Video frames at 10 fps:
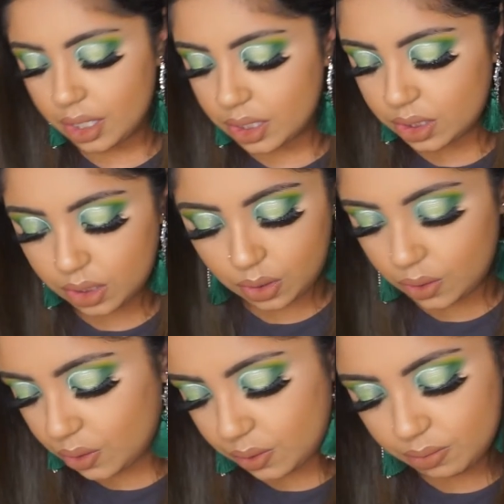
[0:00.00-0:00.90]

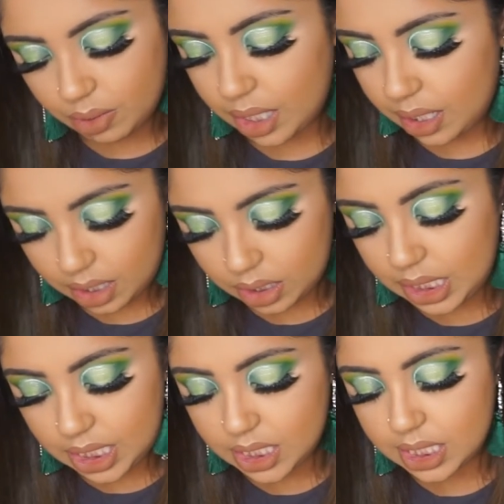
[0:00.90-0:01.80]
So
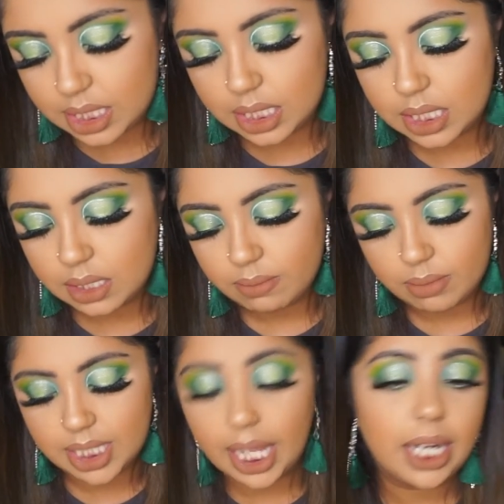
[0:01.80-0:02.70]
these
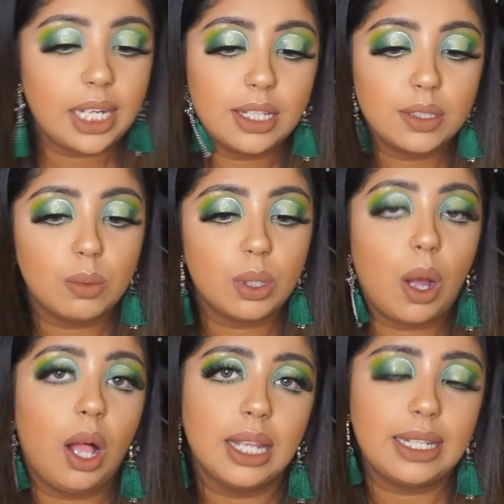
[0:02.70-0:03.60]
sightings were
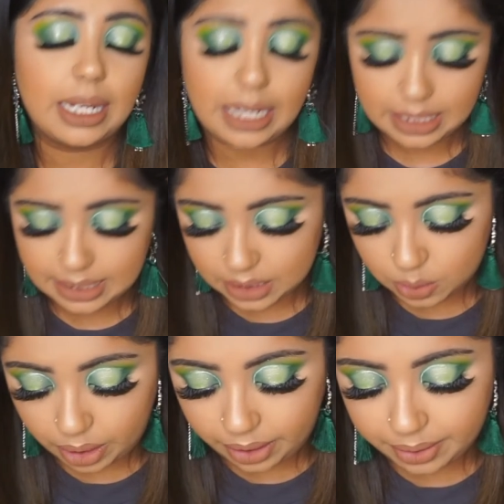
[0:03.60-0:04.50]
all dead ends as
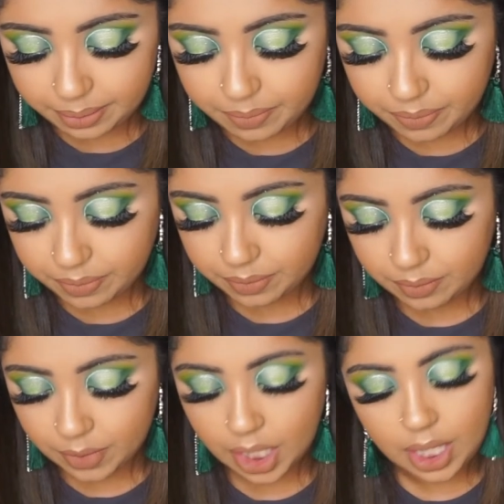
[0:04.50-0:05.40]
well.
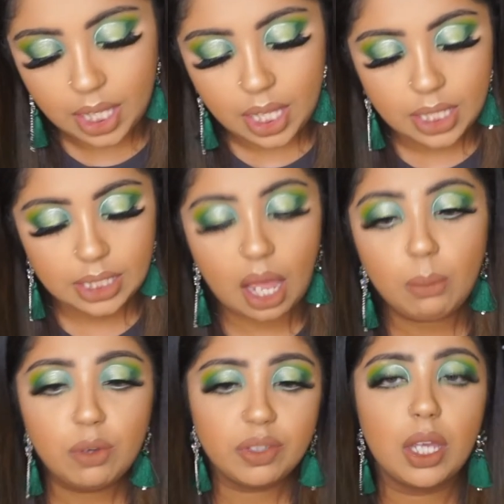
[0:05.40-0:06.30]
Now
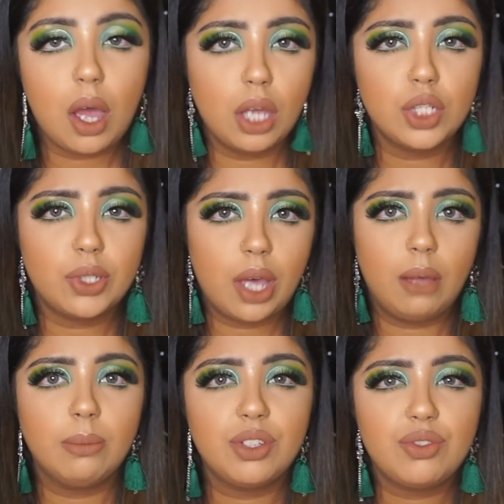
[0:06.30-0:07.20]
moving on to
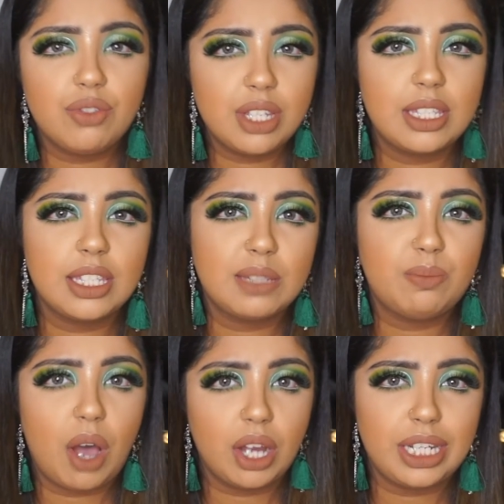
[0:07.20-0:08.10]
how Mitrice's
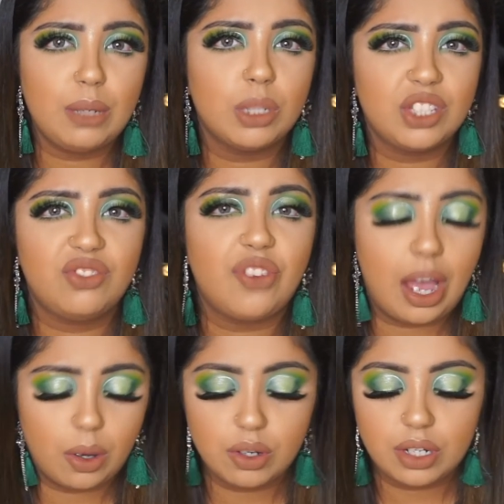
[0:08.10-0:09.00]
body was
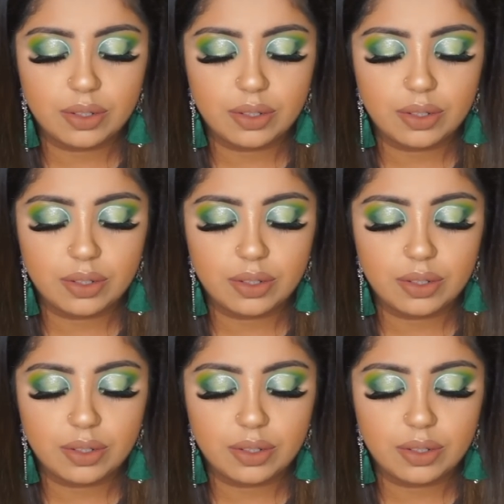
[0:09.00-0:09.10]
found.